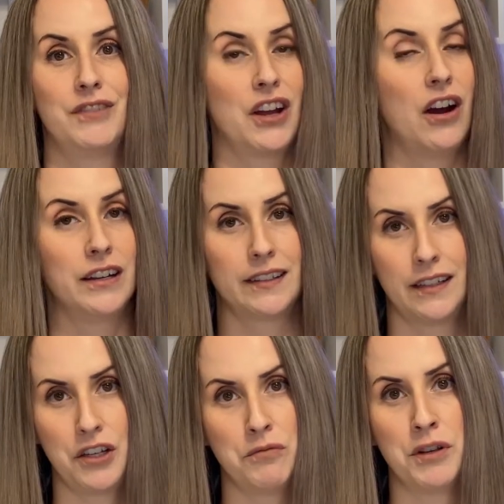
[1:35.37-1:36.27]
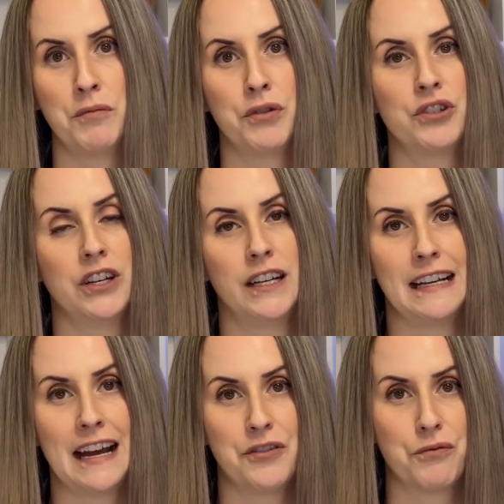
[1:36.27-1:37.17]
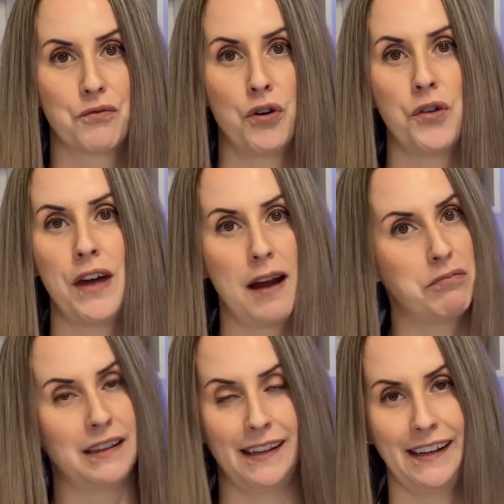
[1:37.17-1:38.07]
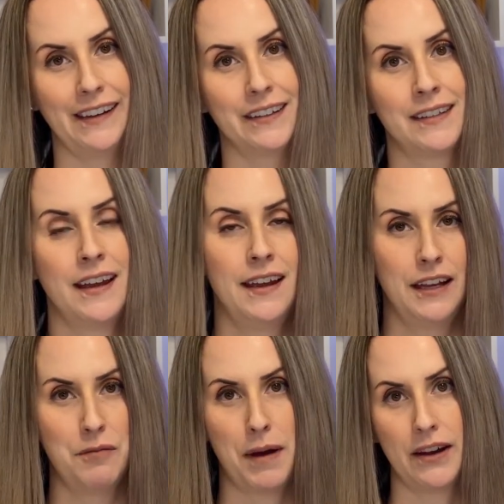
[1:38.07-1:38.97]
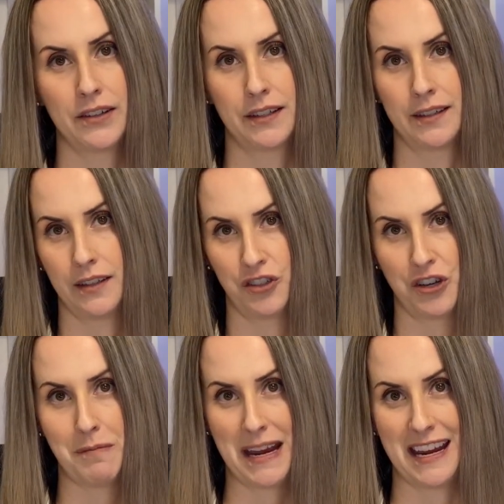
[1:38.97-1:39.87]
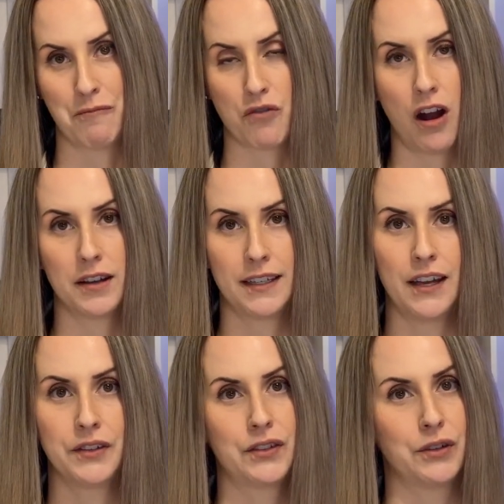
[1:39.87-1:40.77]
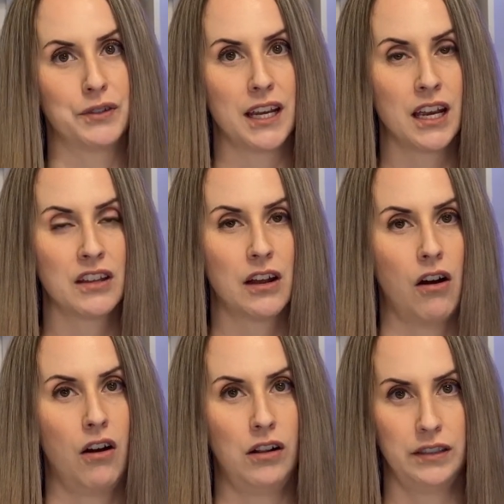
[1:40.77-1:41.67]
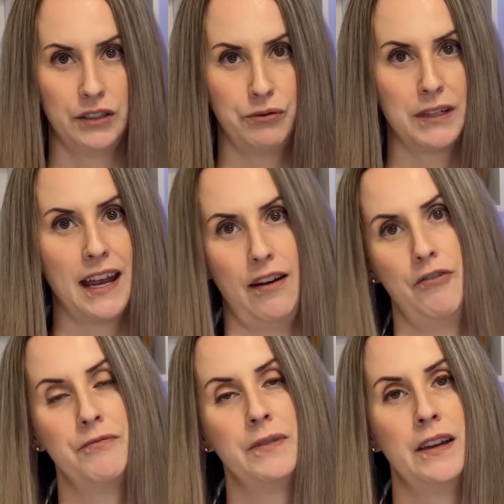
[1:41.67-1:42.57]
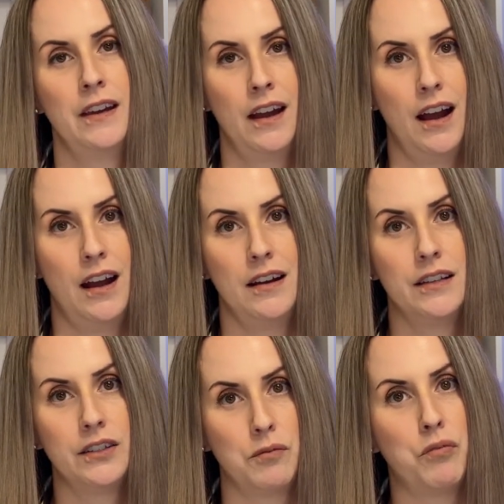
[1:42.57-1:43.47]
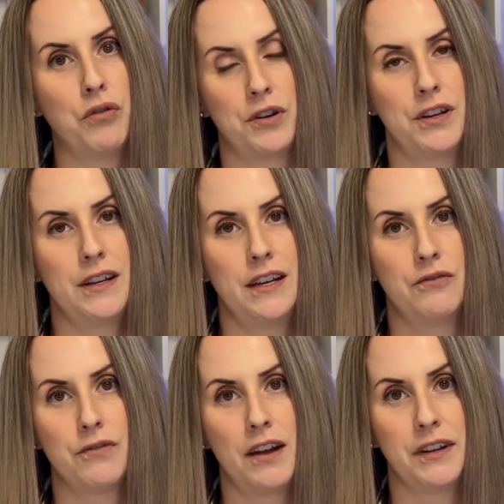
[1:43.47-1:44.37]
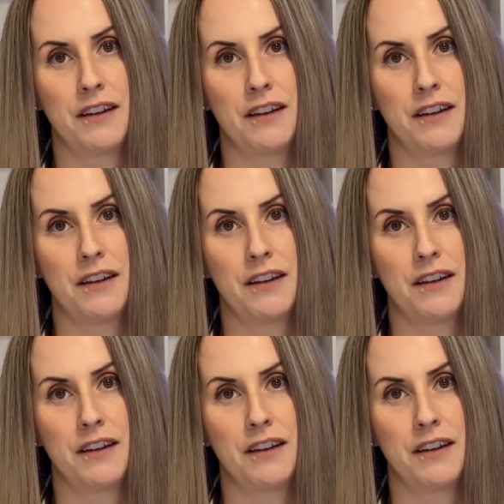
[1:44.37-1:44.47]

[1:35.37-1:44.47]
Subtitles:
honestly human emotion and the role that plays in a buyer's decision-making process. So taking that all into account is important in arriving at